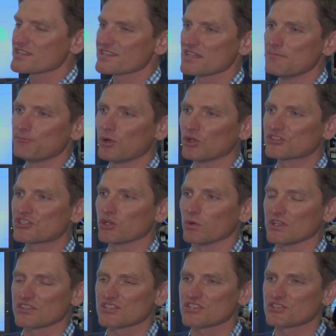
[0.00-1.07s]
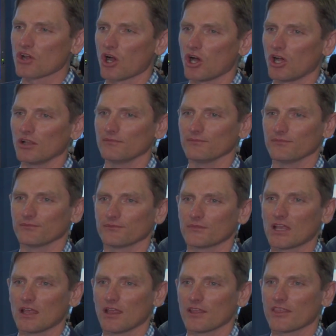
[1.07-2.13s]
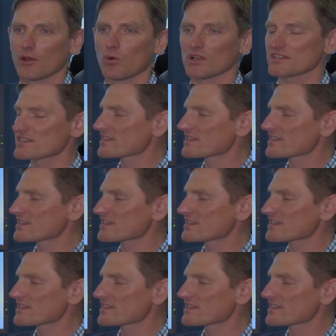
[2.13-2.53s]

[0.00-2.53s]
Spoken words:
simple to install, they want